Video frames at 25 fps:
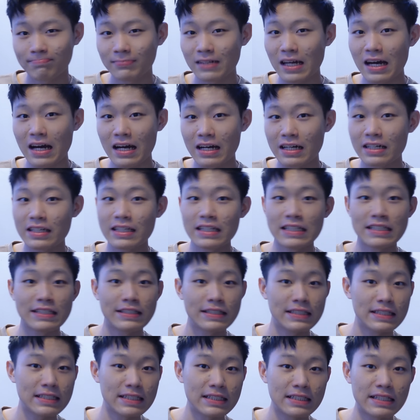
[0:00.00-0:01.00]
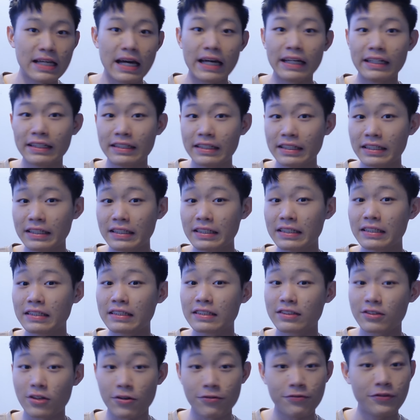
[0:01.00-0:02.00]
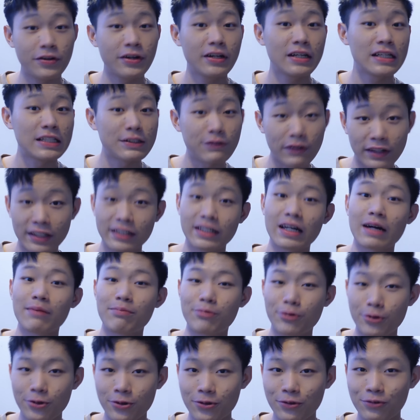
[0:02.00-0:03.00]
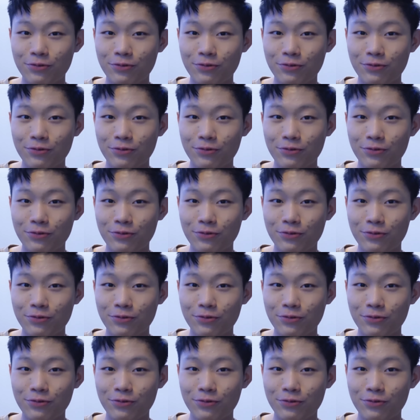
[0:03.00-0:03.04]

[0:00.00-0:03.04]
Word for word: yeah, it's the editing software is Final Cut Pro.